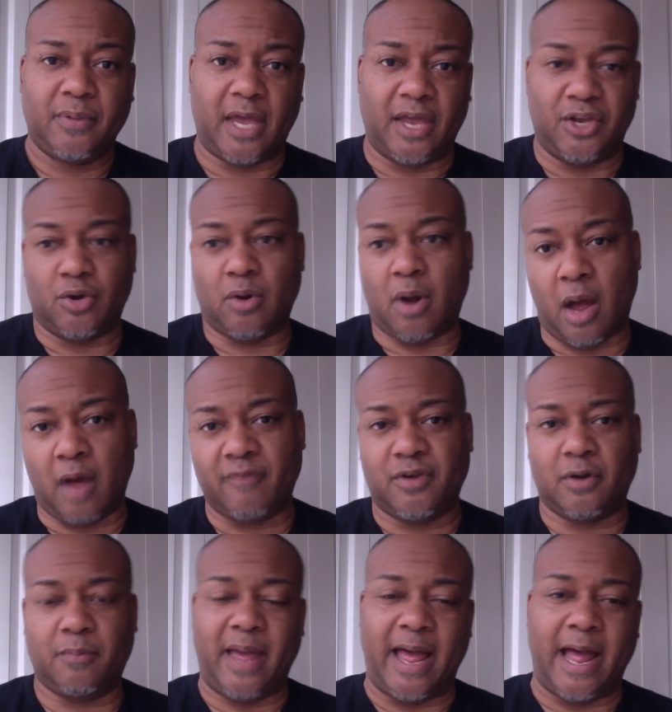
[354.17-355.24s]
And you're off
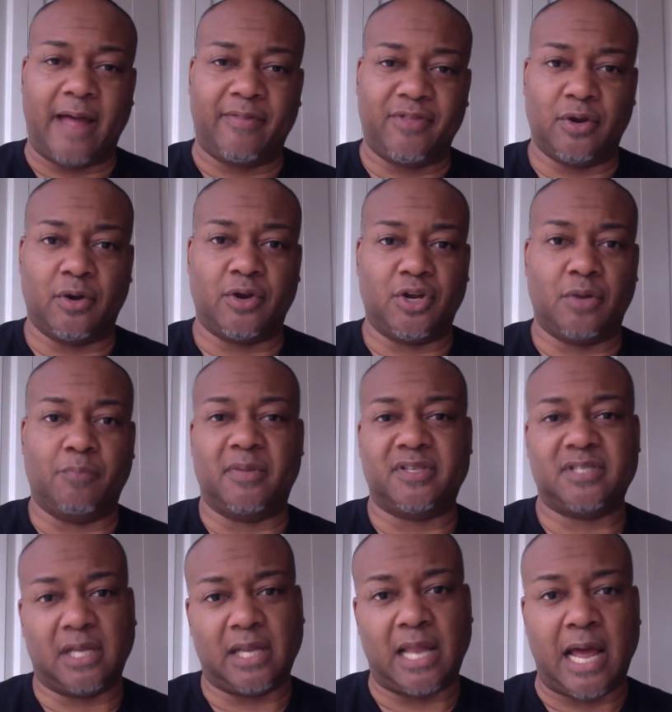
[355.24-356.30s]
your path, you're
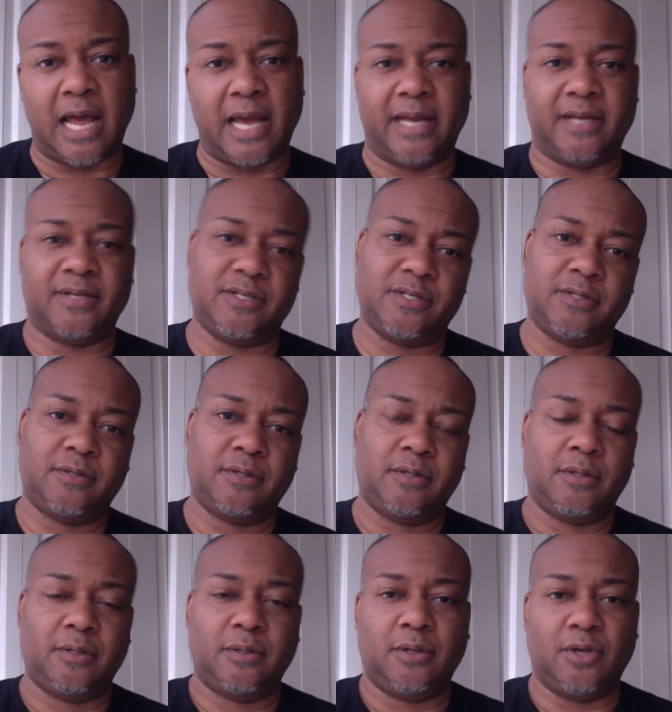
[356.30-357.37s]
misaligned,
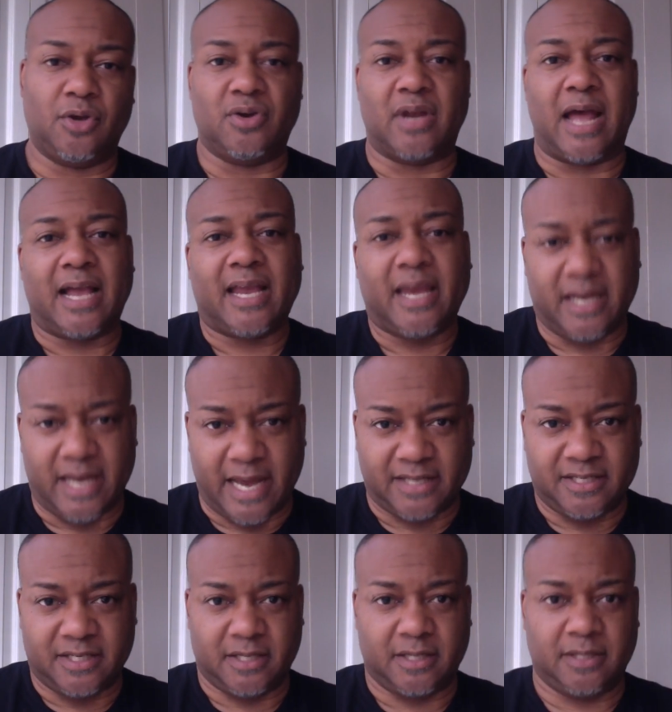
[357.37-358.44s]
you're not
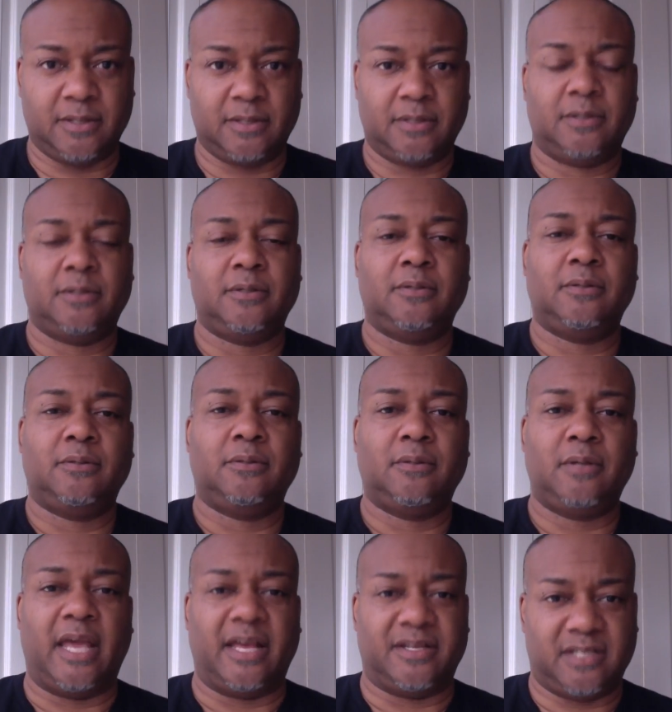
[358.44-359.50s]
connected,
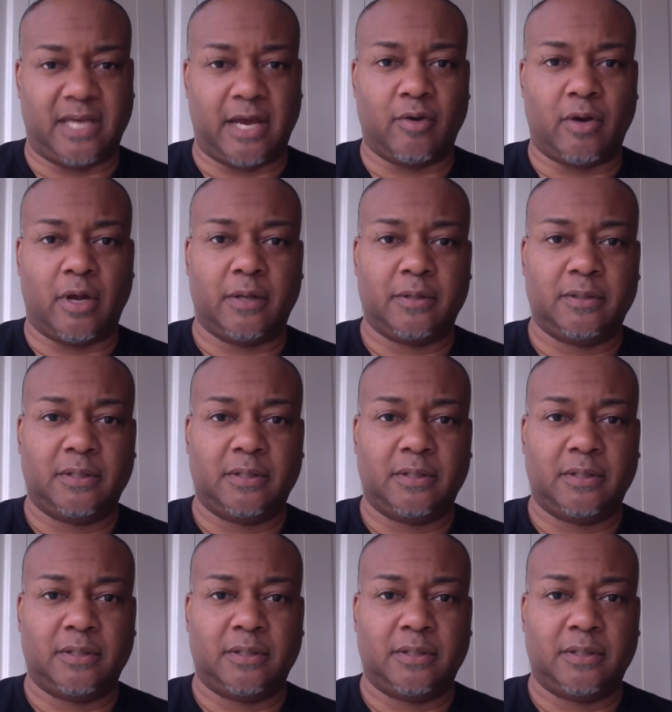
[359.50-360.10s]
etc.